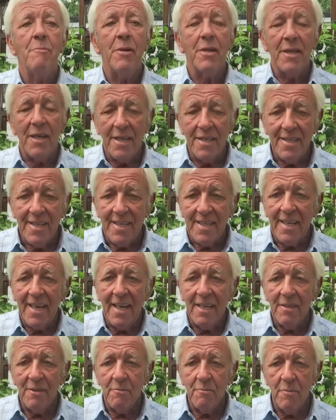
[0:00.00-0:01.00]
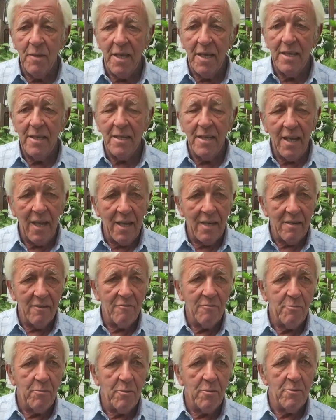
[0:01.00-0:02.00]
But I did get them in and
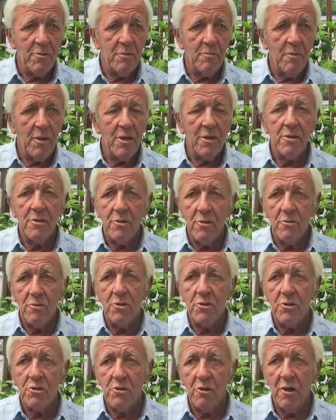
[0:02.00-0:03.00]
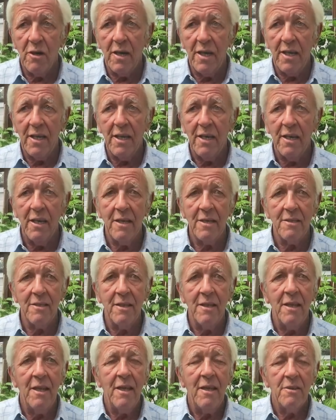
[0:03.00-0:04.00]
I've put them on a Dutch trolley
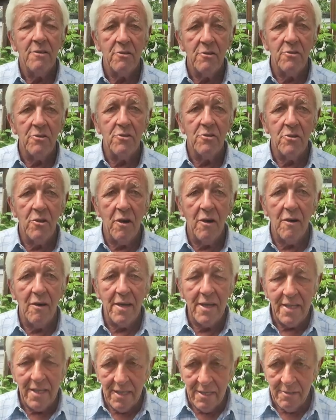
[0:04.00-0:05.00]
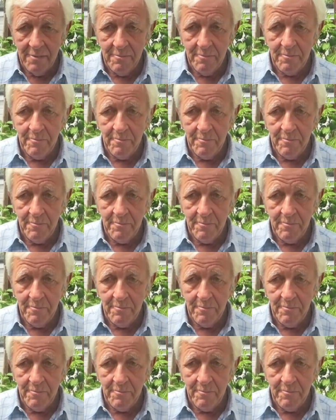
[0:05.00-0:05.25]
to dry,